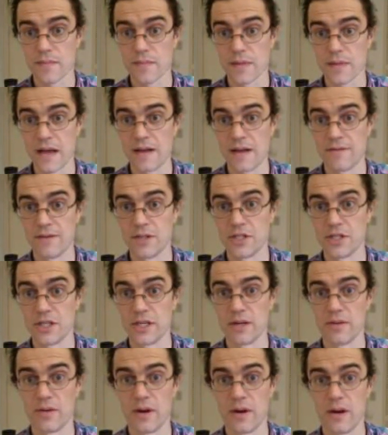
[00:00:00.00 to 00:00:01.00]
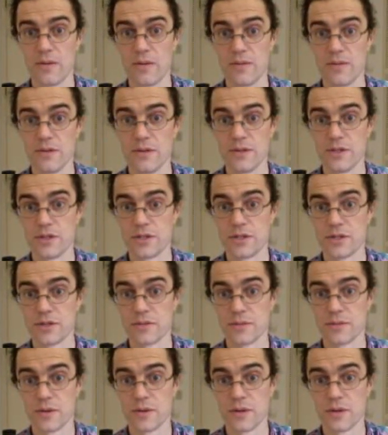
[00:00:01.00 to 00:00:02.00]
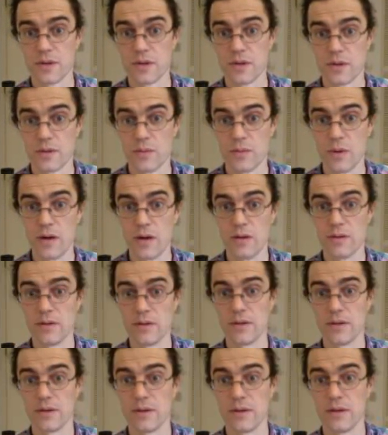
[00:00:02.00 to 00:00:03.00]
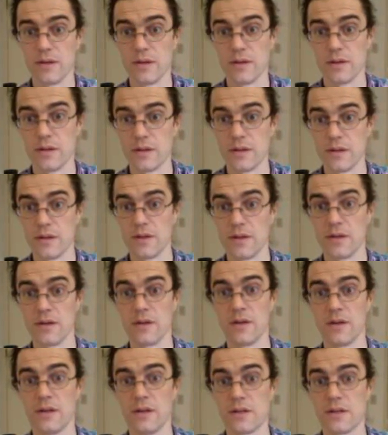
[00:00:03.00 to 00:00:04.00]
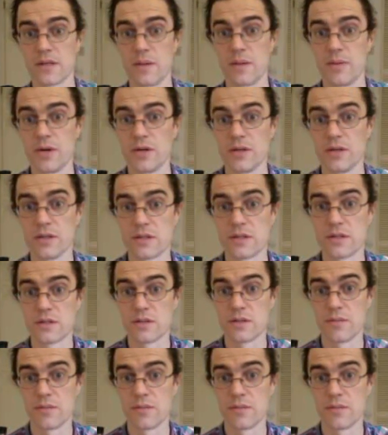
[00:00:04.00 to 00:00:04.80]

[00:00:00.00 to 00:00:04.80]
averaging around, well, in the summers,